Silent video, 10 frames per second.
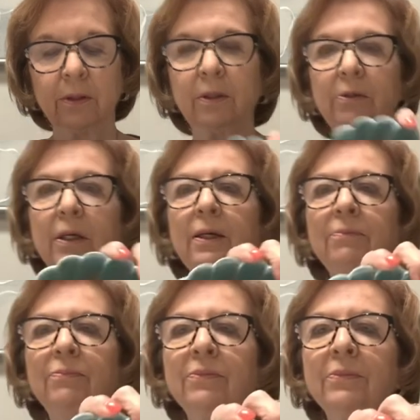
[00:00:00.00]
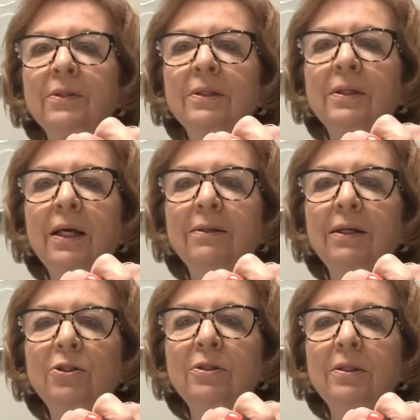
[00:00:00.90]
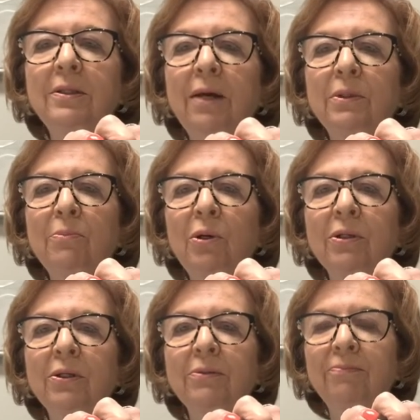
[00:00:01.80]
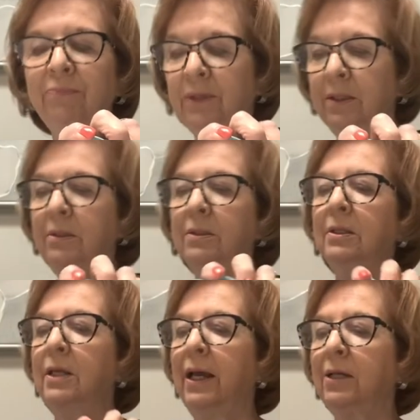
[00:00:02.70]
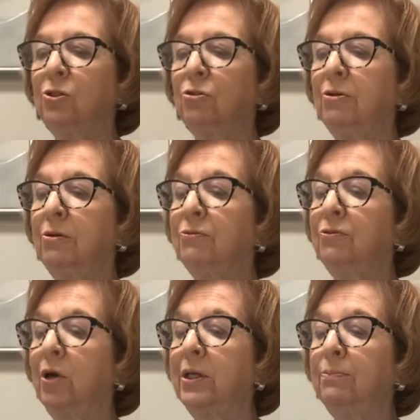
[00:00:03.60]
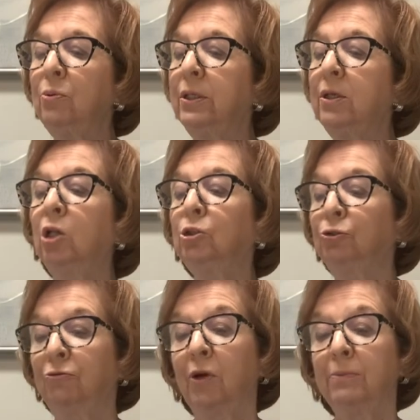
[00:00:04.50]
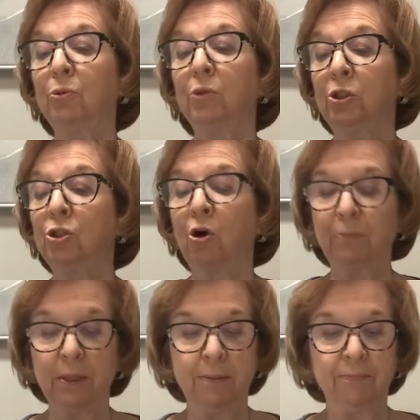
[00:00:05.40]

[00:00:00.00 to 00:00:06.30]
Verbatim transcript: Okay, see that? I just did that with the marker. This is an extra fine point, ultra fine point Sharpie.